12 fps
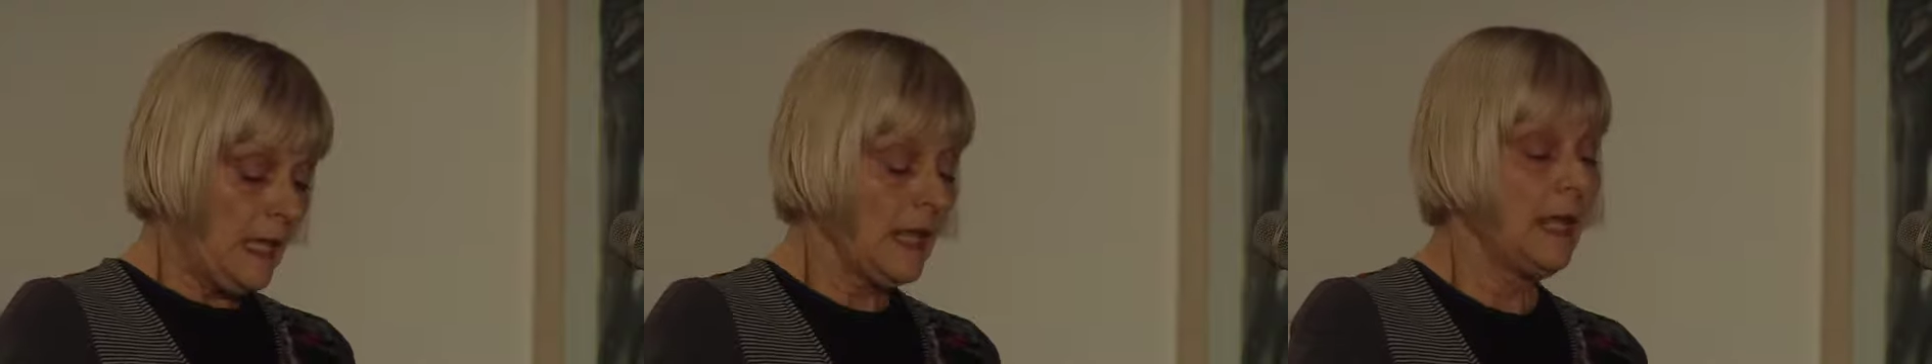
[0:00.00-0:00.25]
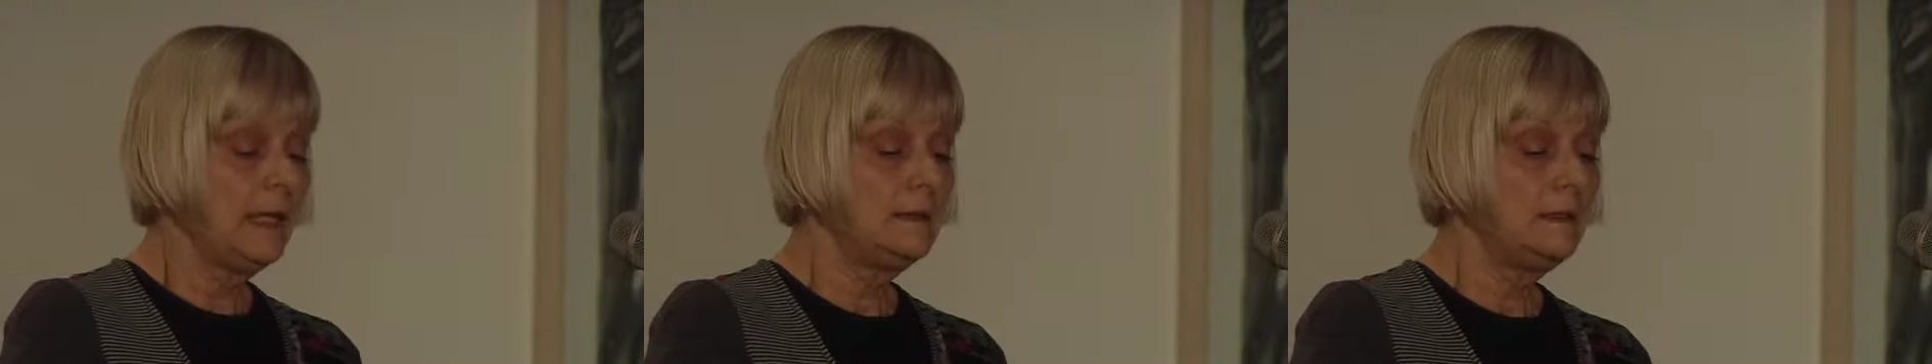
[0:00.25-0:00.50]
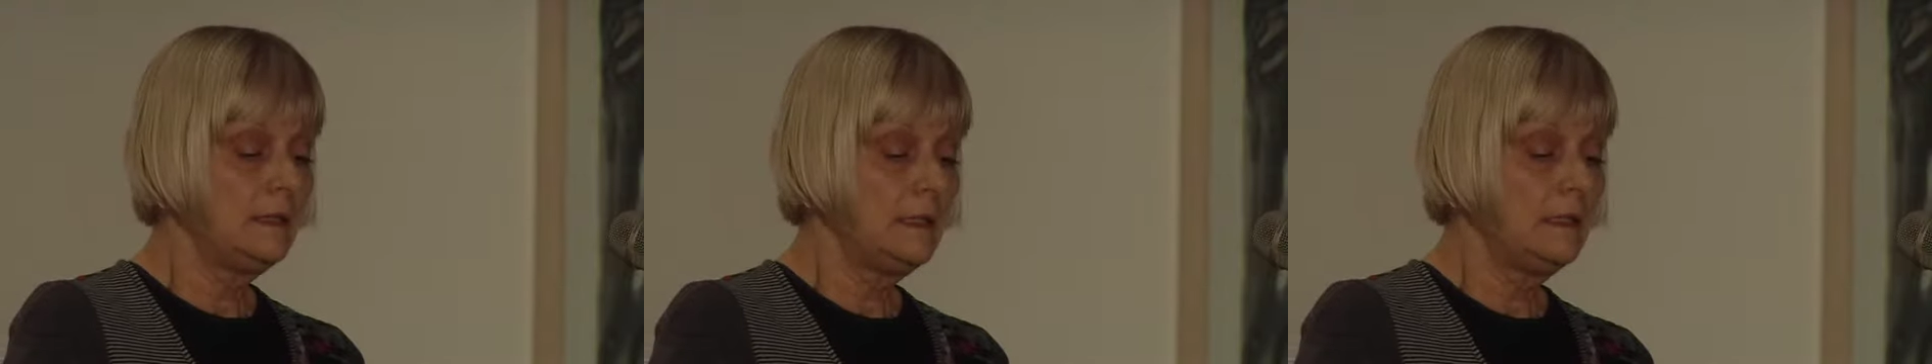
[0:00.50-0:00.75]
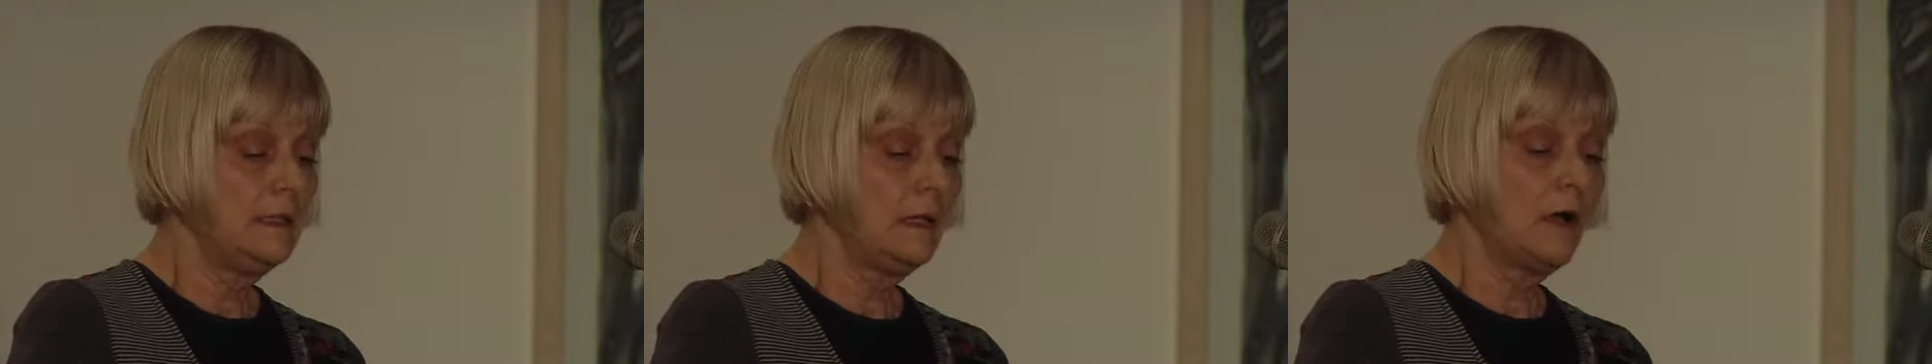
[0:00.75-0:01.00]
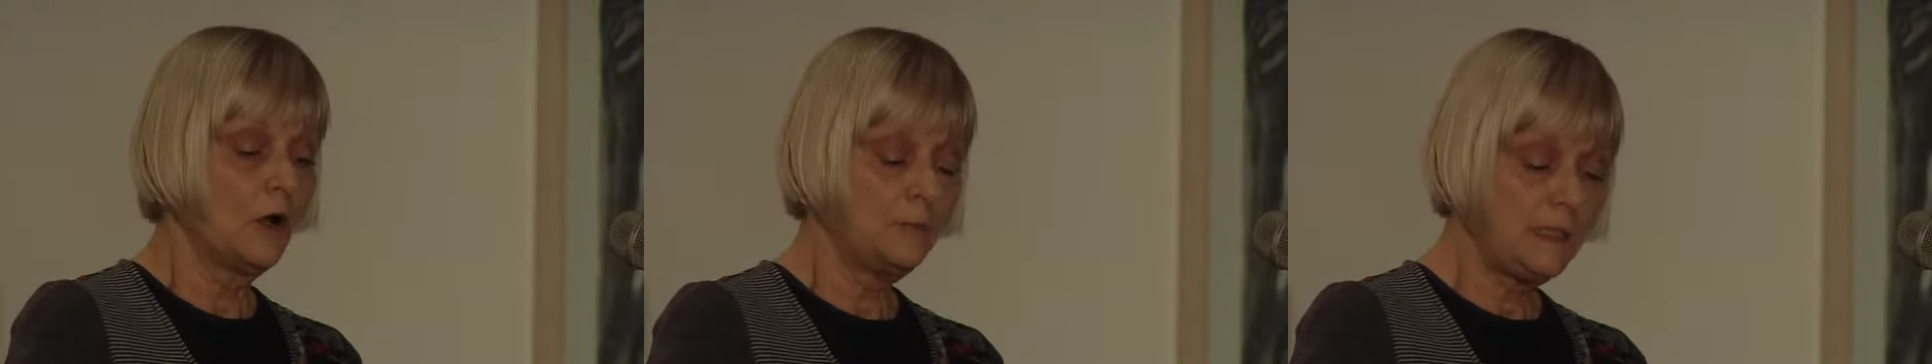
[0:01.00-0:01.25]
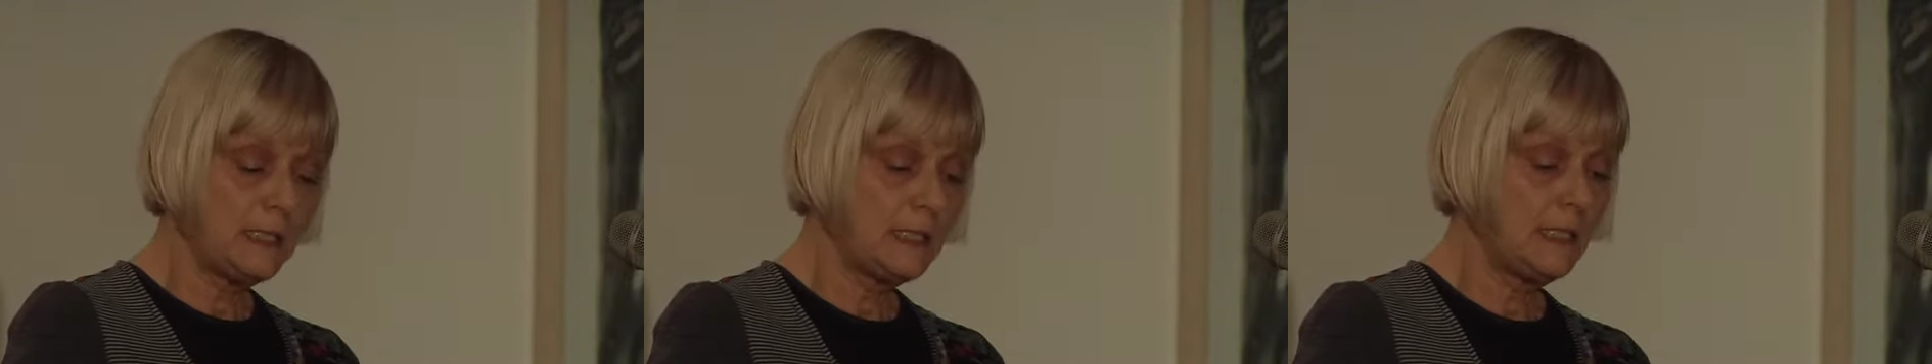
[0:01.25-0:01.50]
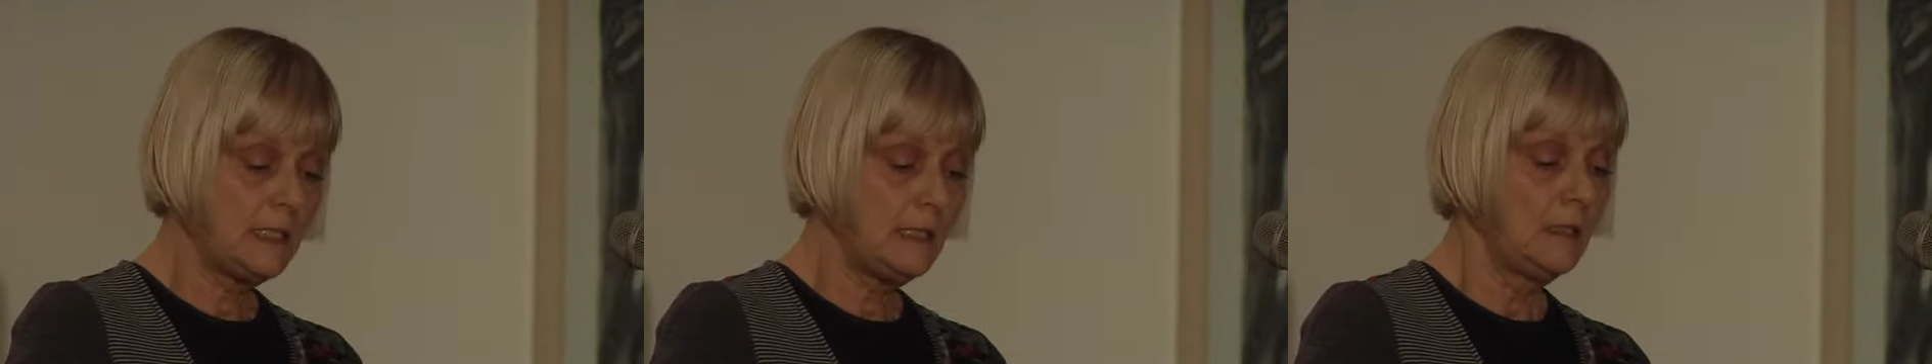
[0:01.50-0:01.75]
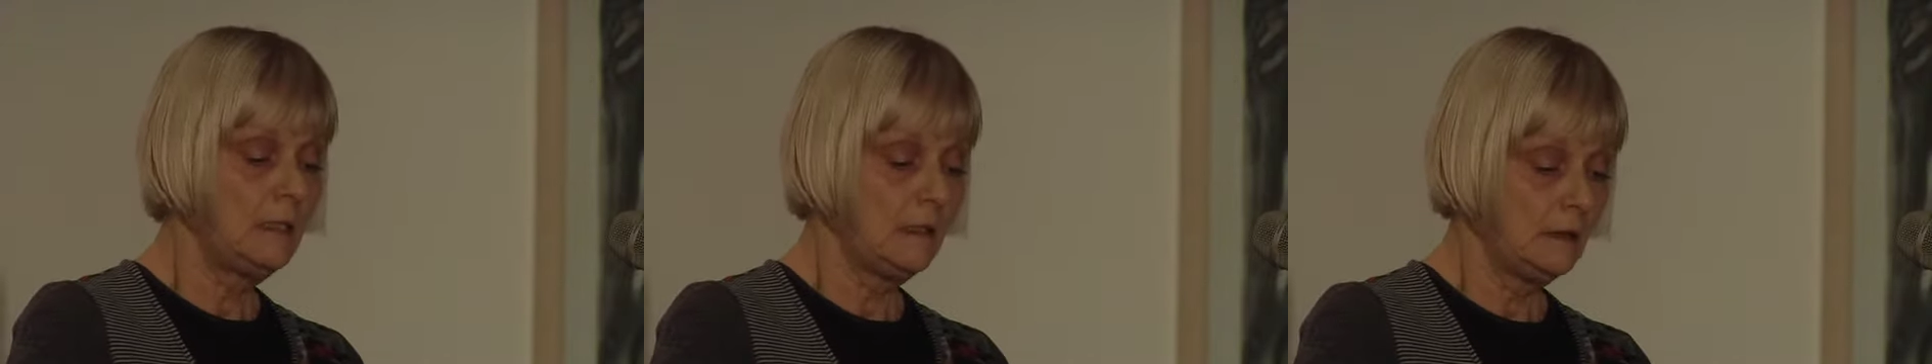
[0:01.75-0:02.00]
and the
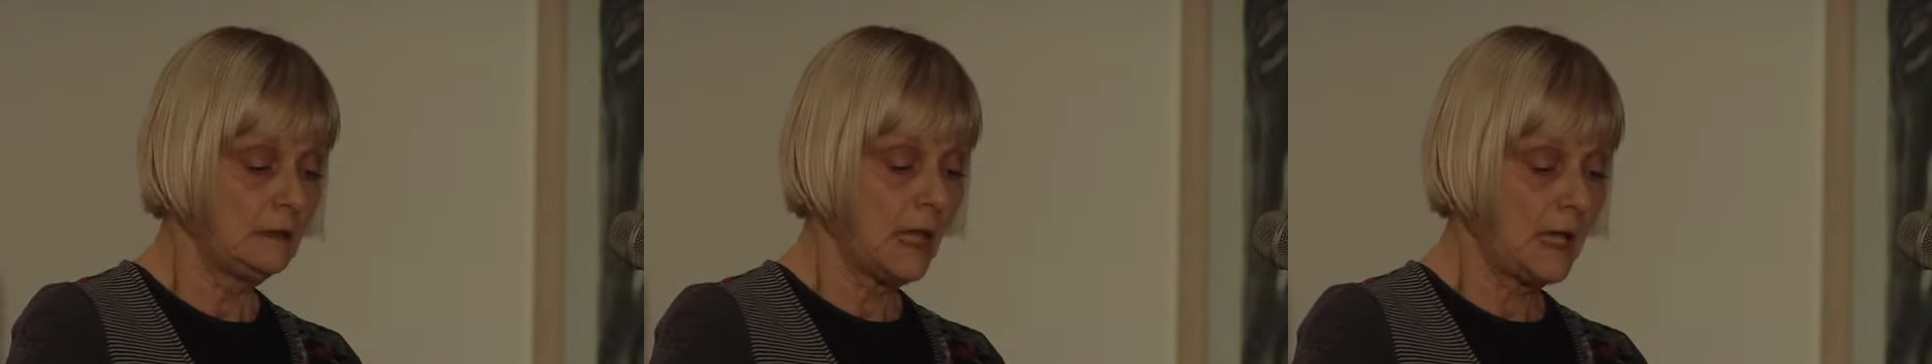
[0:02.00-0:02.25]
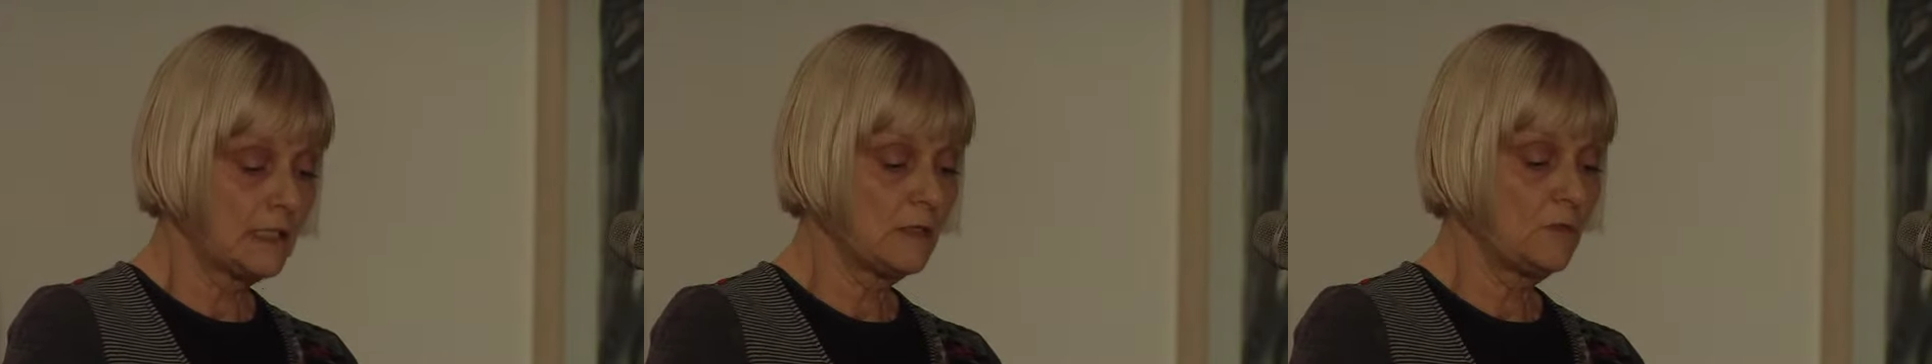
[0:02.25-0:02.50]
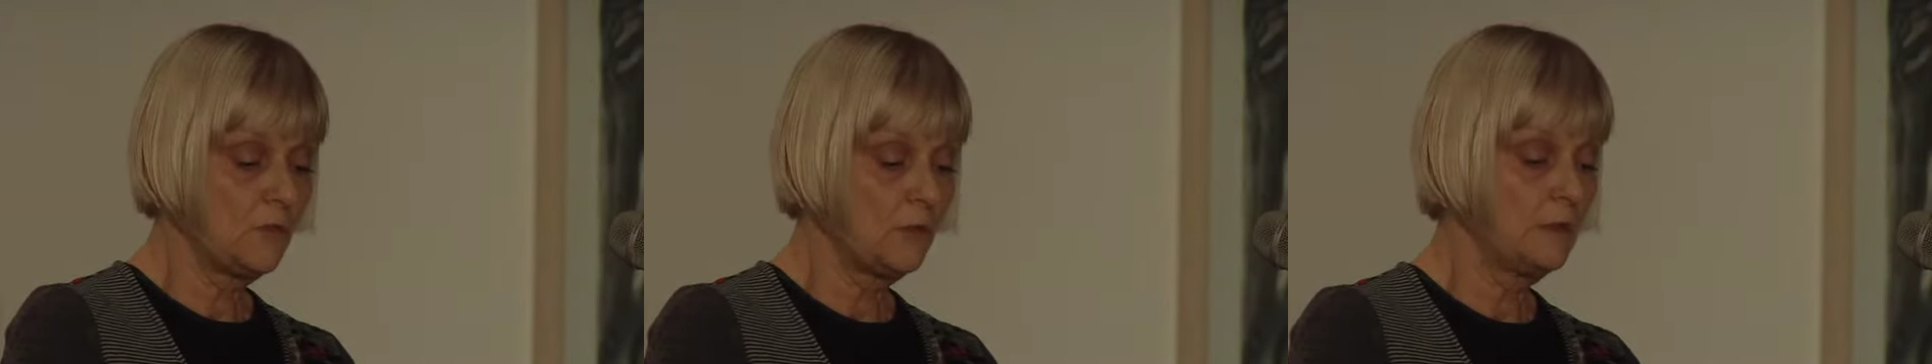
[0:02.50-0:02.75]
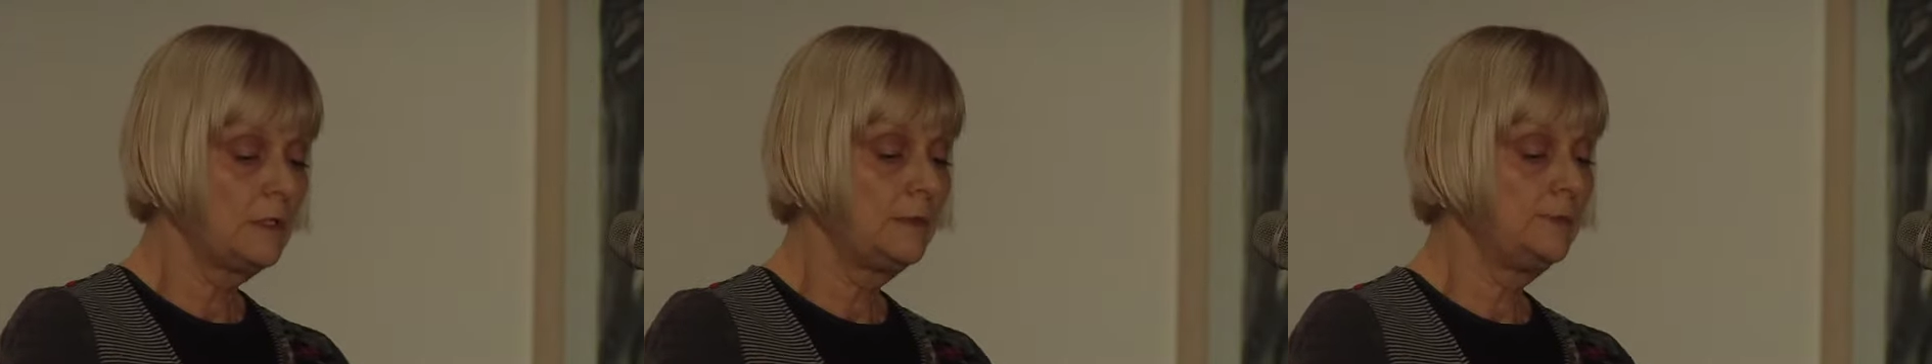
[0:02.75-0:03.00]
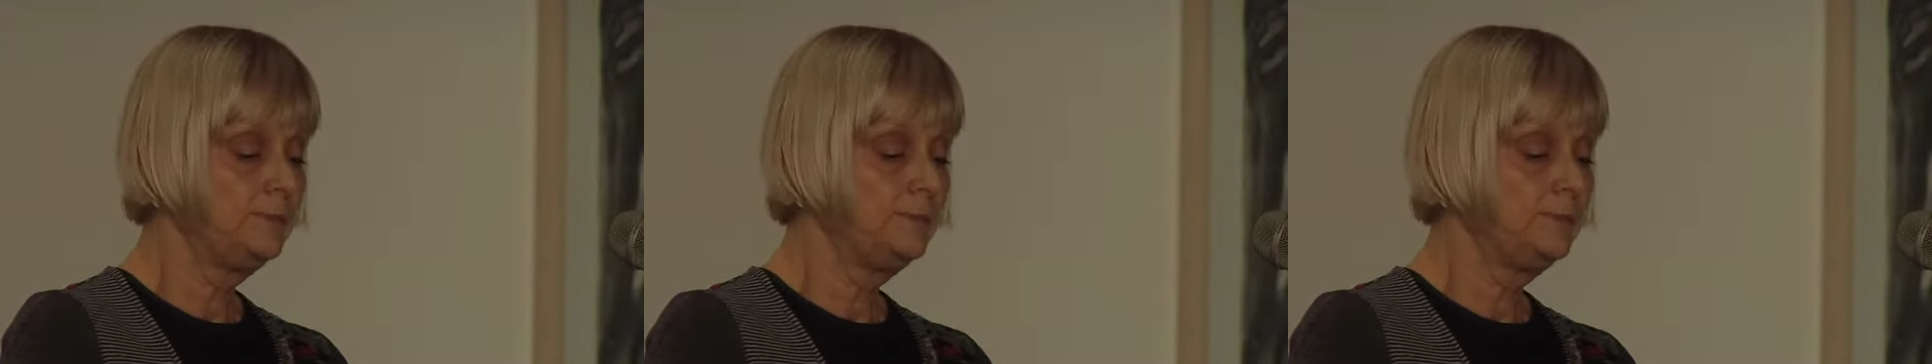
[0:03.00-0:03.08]
RBC Glass Award